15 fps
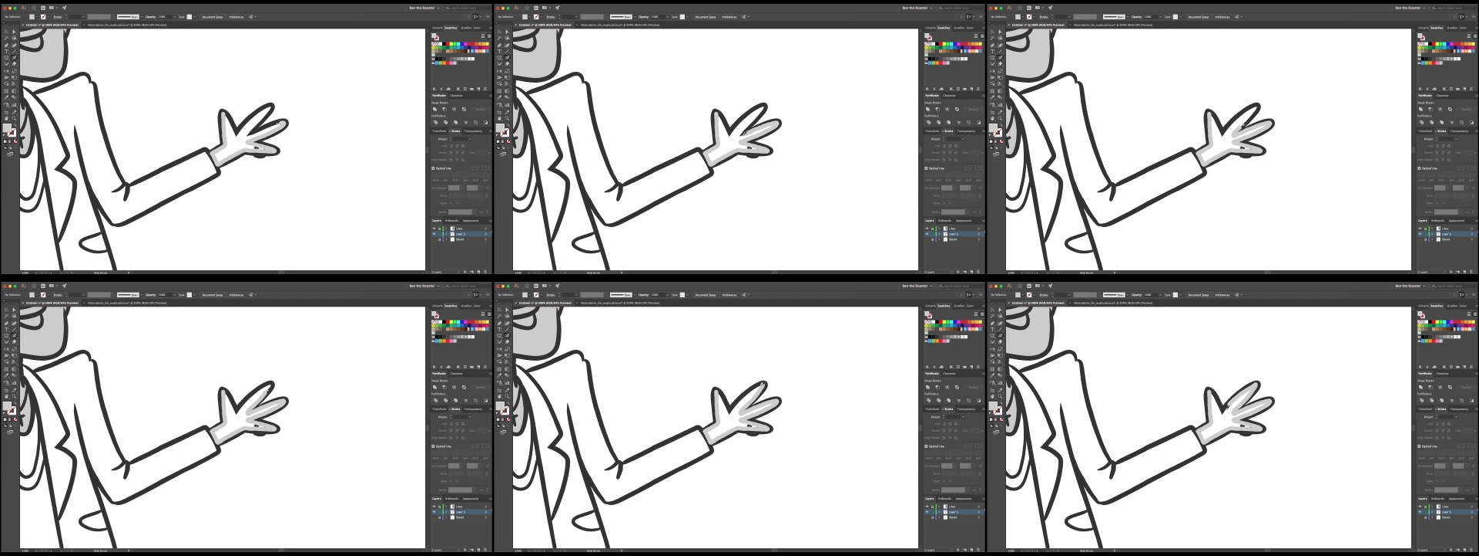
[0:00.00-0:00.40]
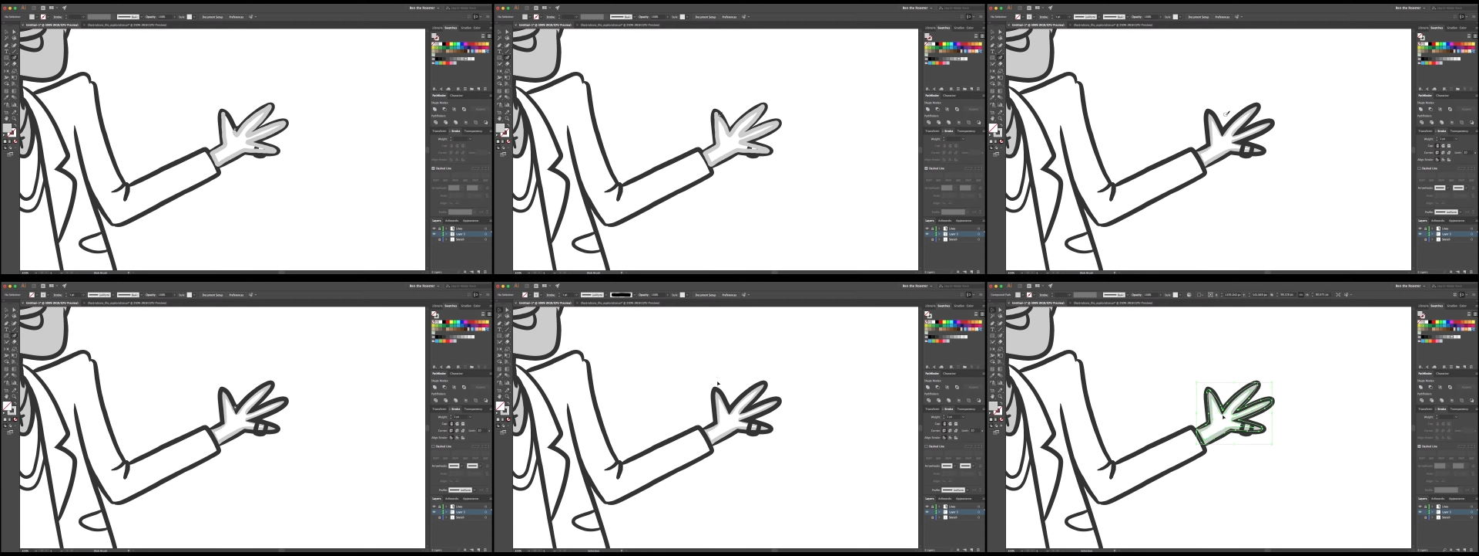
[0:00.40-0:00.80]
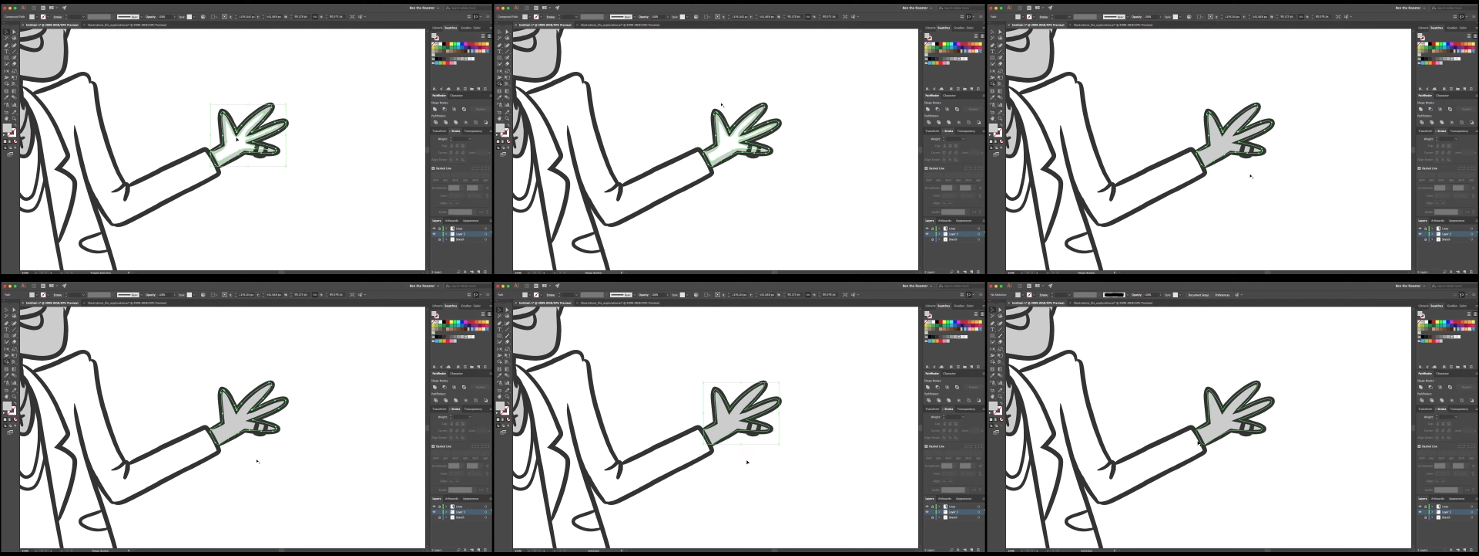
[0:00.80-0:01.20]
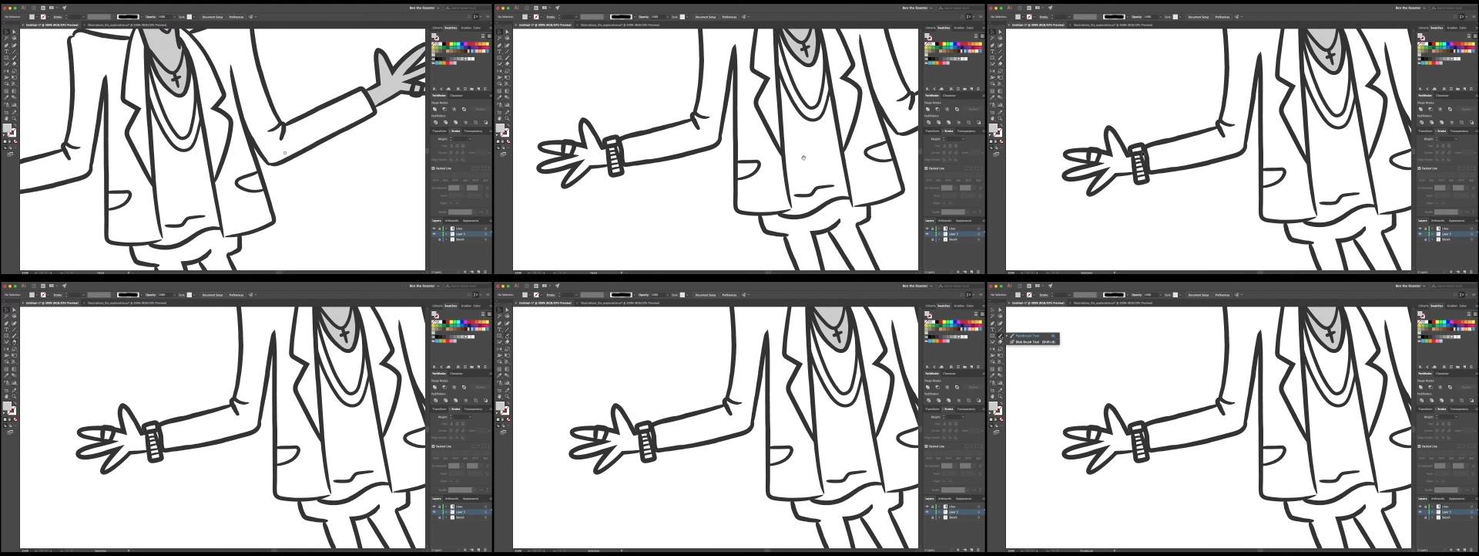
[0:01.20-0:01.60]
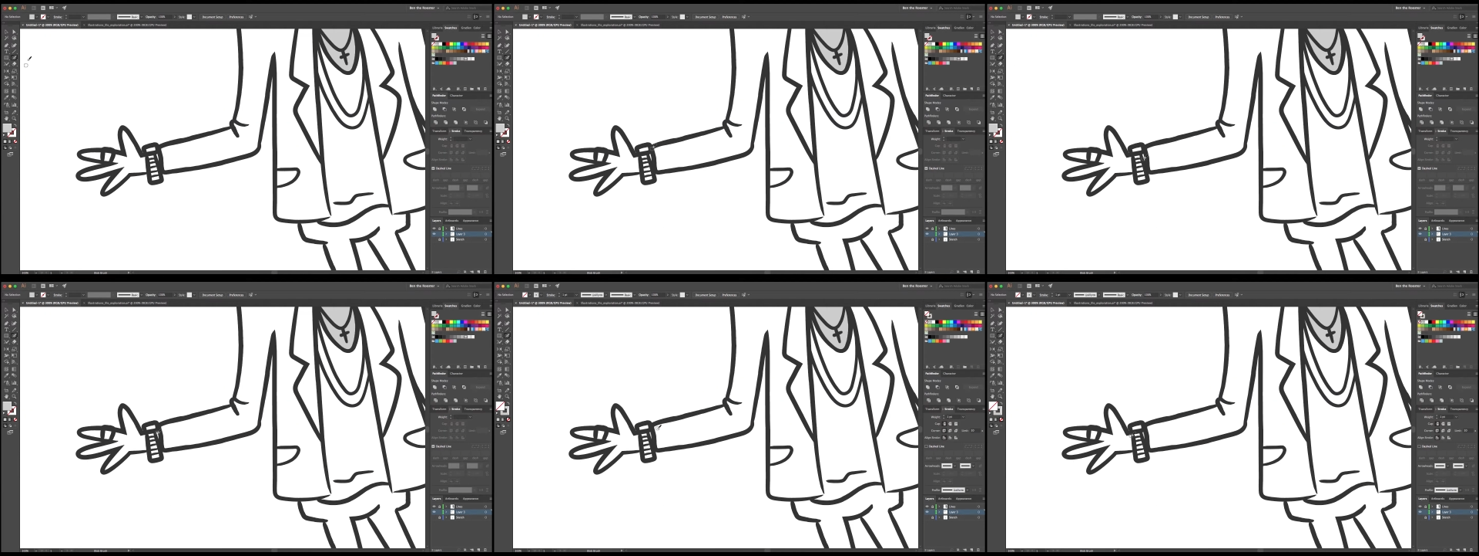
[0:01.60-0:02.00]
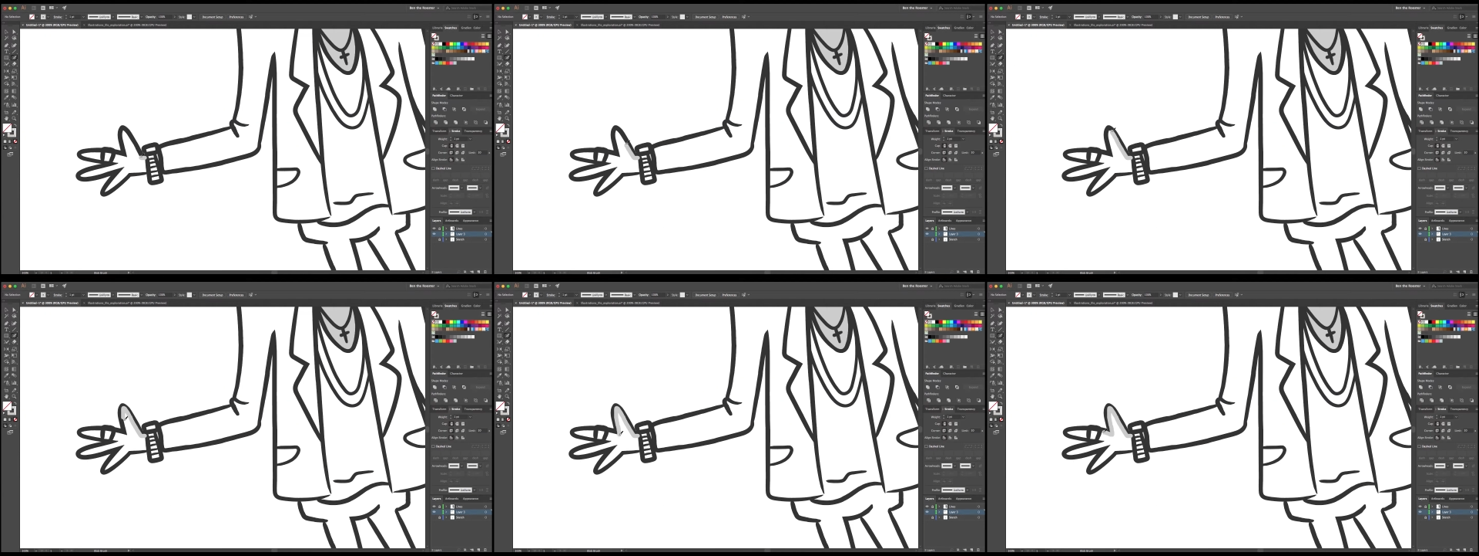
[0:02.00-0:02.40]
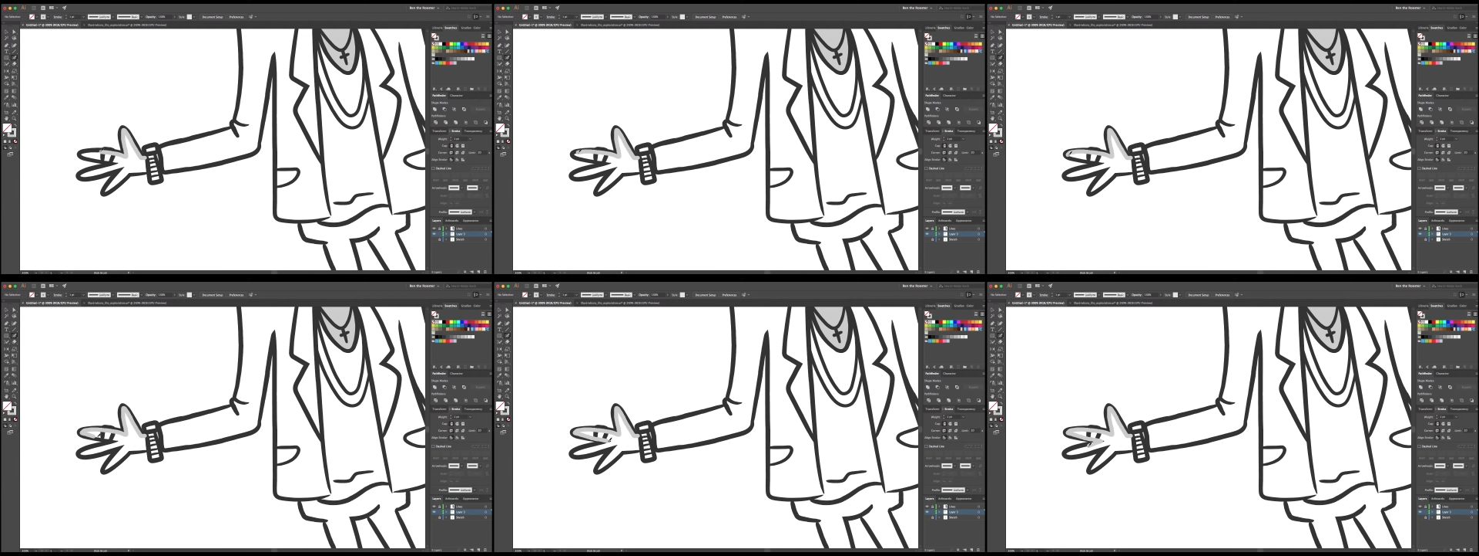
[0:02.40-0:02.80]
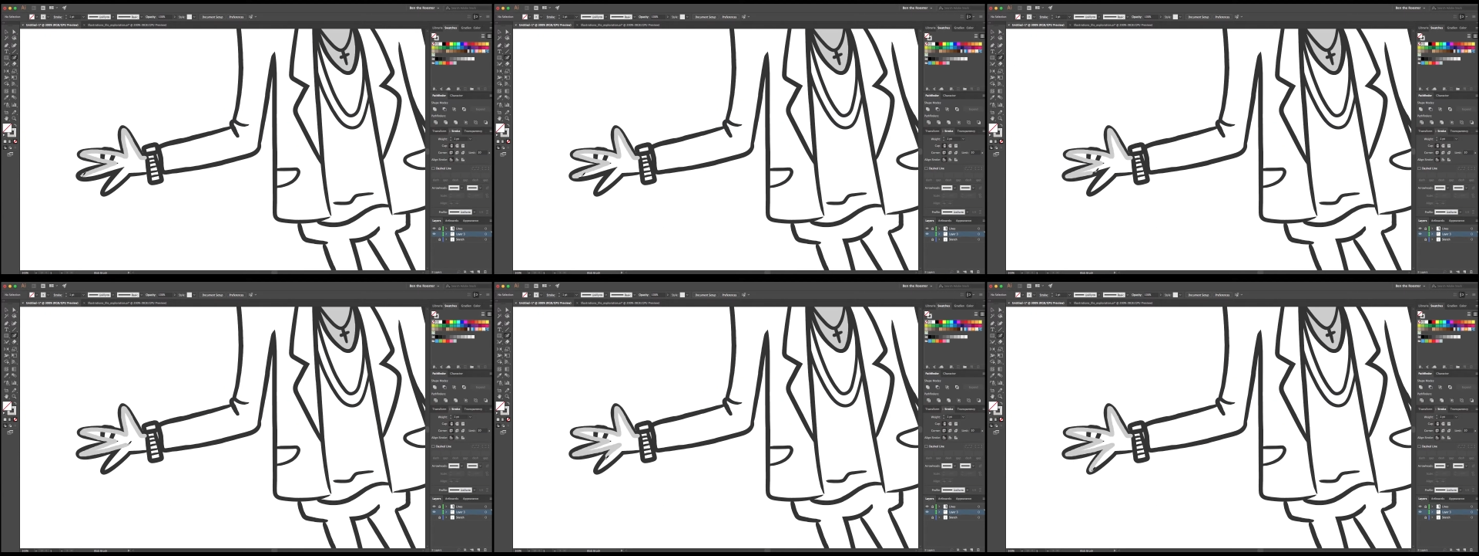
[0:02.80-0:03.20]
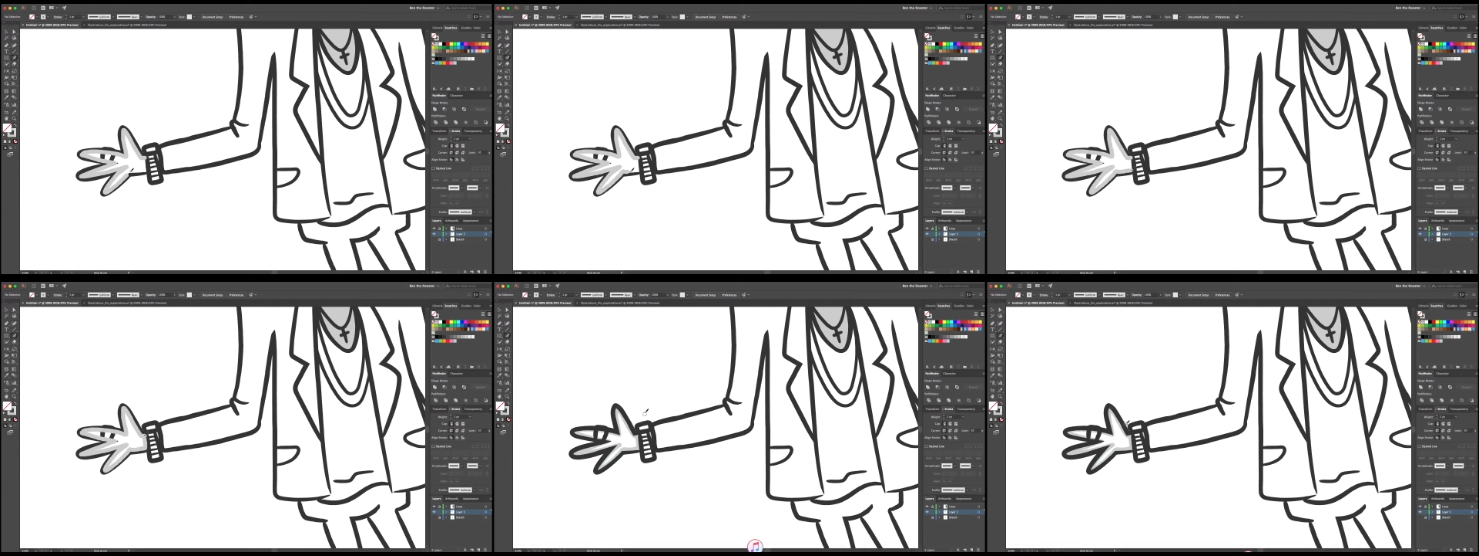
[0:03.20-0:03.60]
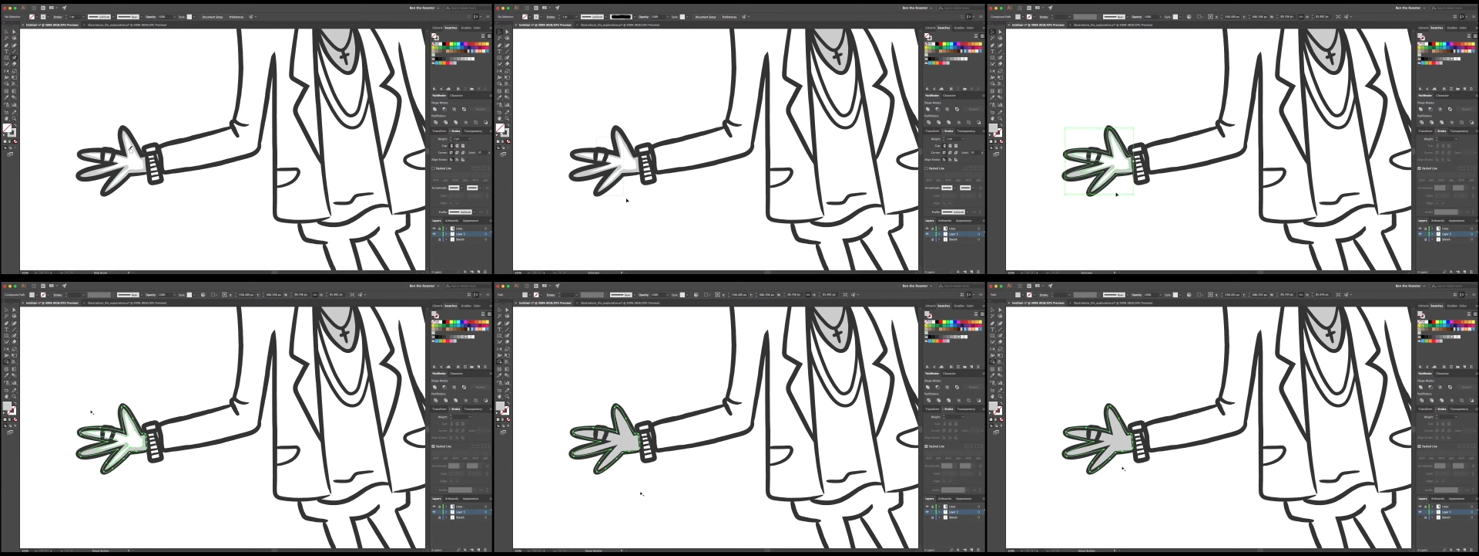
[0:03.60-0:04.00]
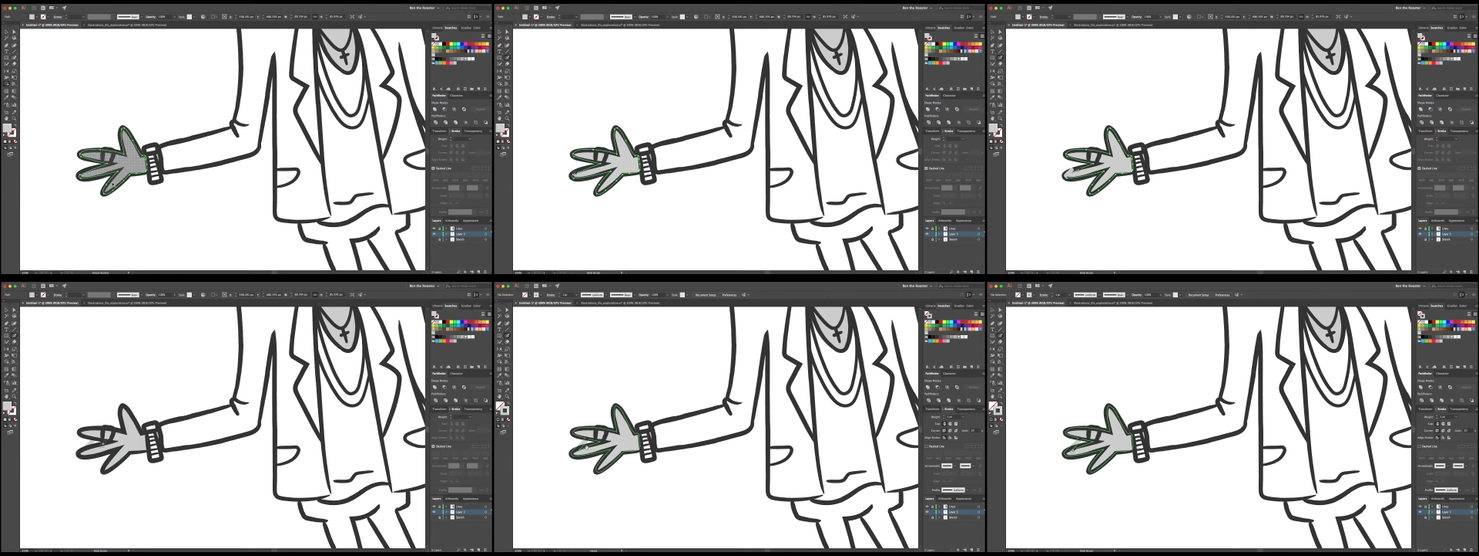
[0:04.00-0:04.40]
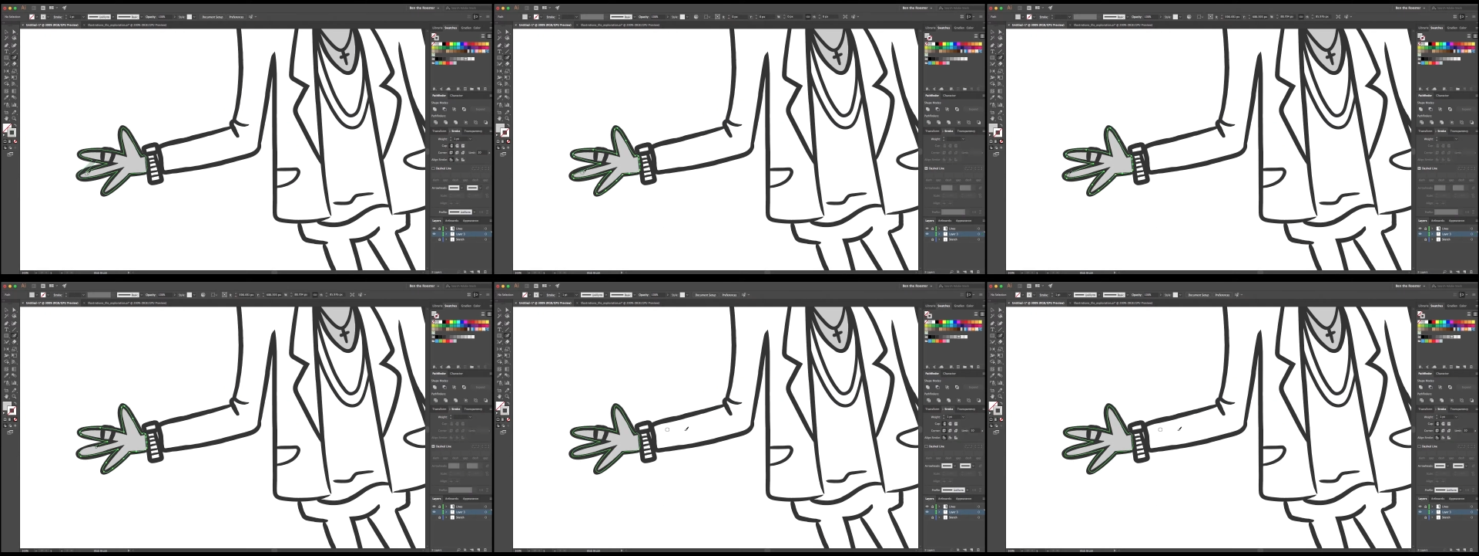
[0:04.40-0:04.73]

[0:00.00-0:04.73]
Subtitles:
Nobody's mouth can be seen.